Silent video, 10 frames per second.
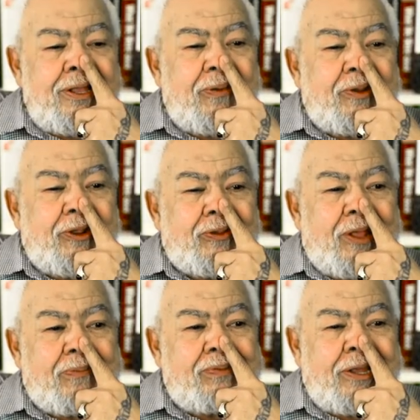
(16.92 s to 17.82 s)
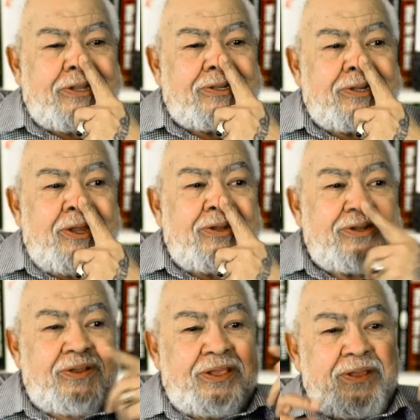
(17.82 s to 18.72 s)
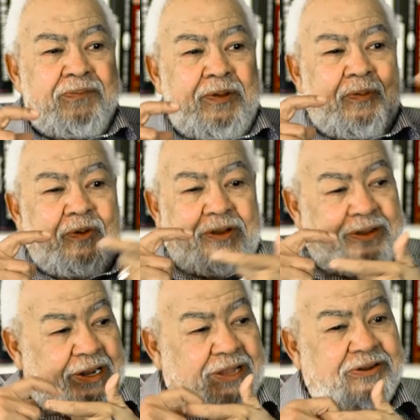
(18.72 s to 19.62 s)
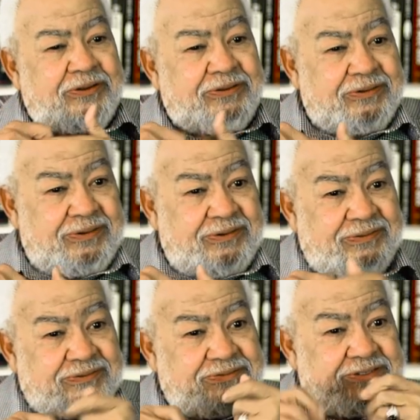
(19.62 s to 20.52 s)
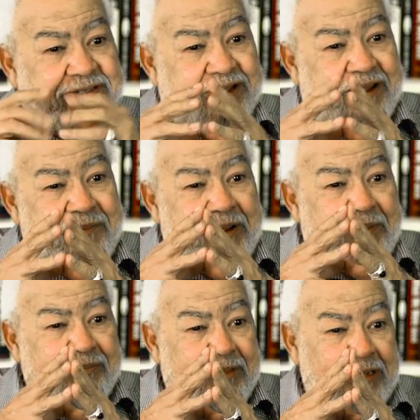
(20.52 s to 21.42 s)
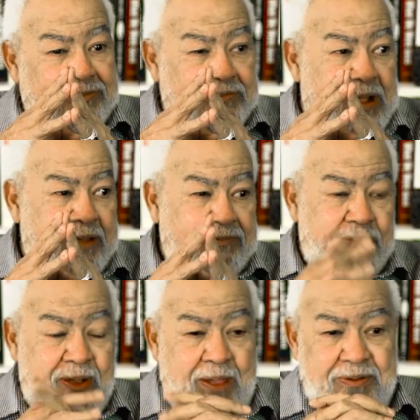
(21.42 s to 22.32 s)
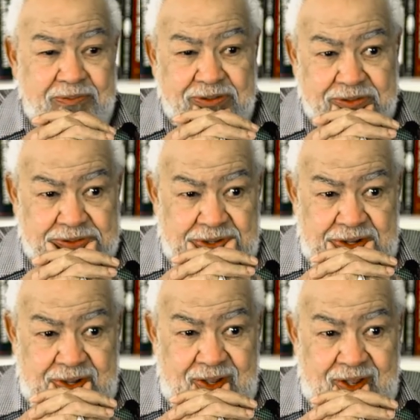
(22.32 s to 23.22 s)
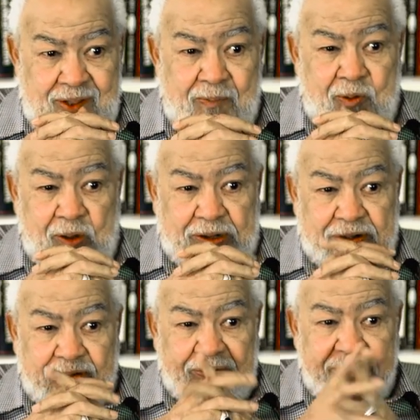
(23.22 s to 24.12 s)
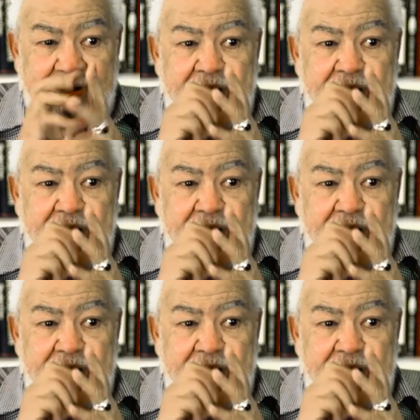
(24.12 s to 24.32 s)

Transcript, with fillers: He would use that place to give people connections to tie him up. That's why Joe Hammond was important to us.